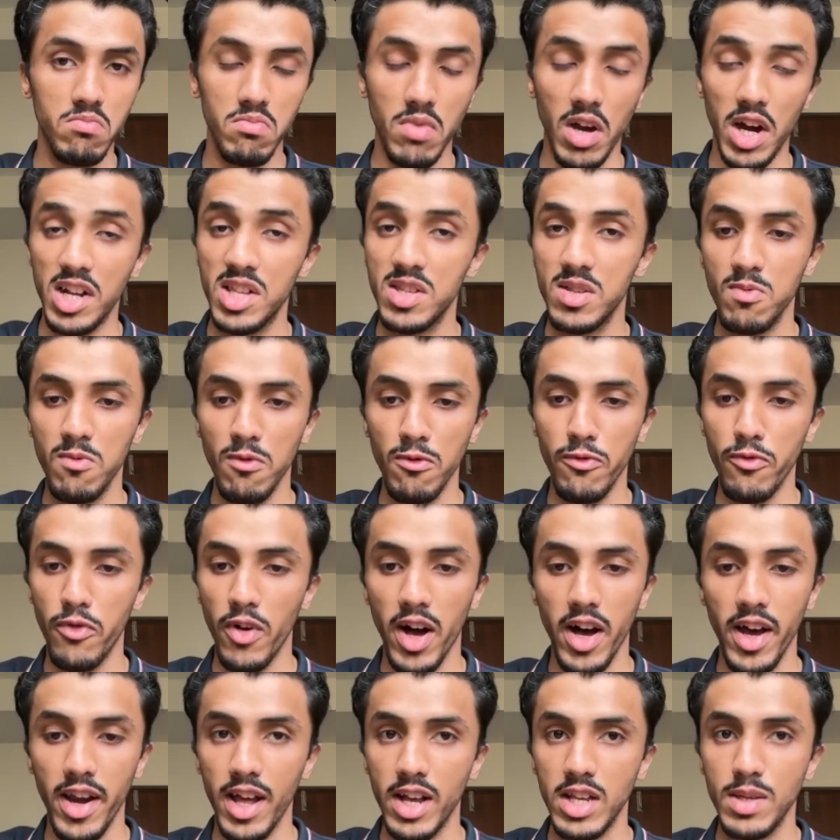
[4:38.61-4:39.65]
it's
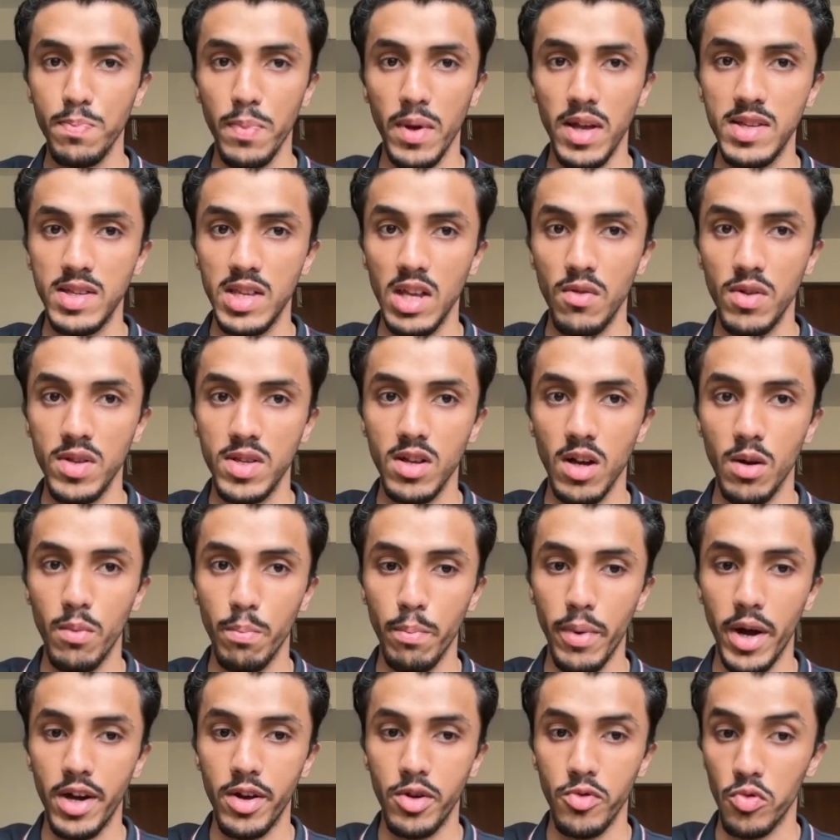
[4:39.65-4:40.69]
far expensive as
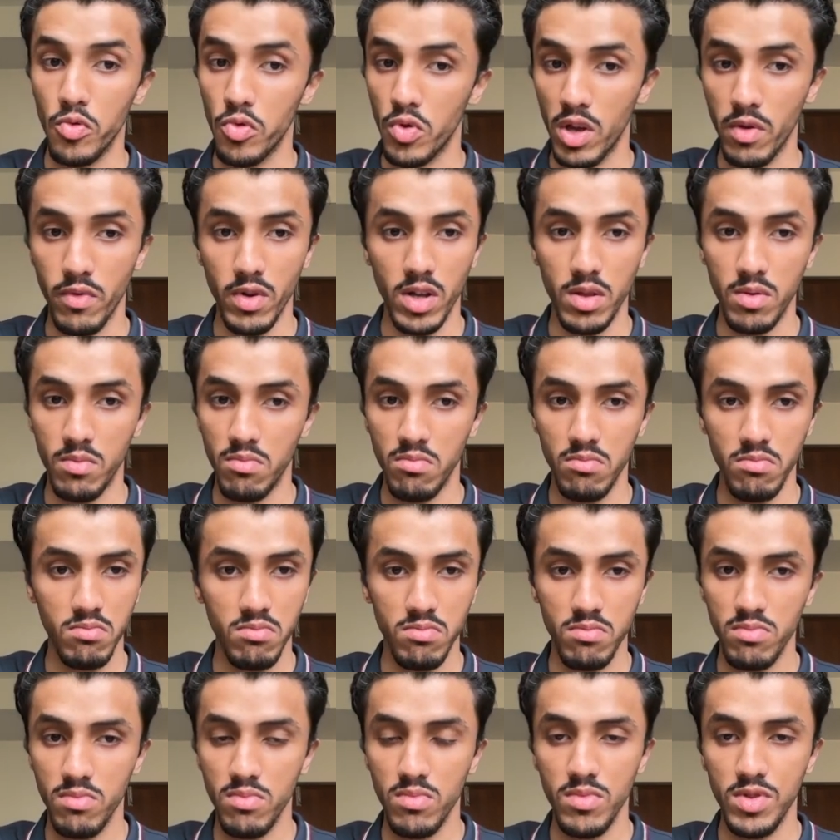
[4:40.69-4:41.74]
compared to even
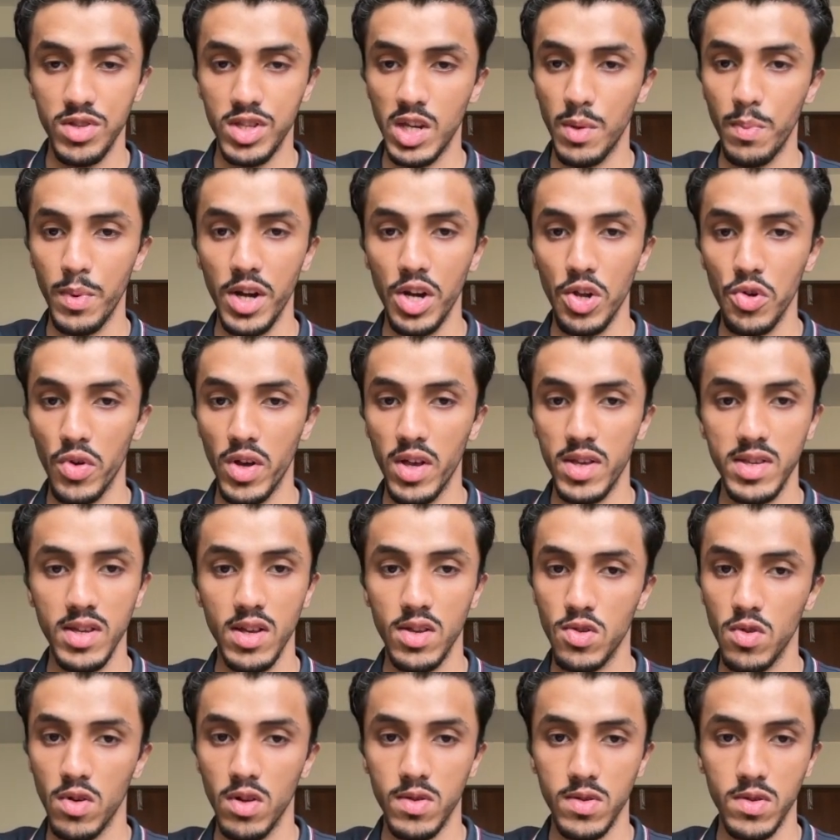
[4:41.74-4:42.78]

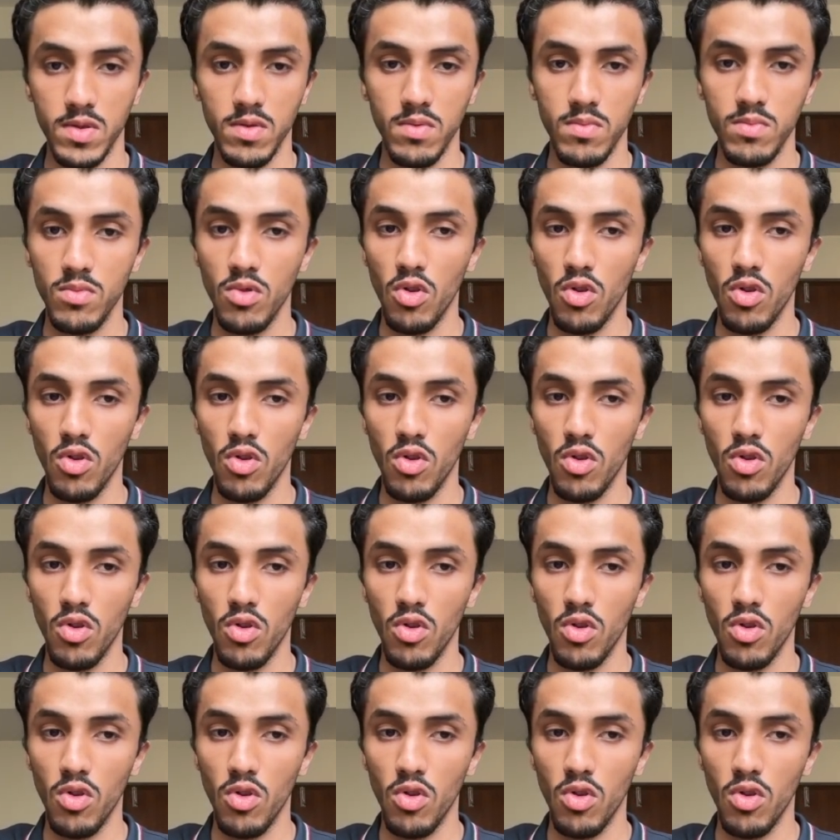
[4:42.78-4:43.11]
GPT-OSS also,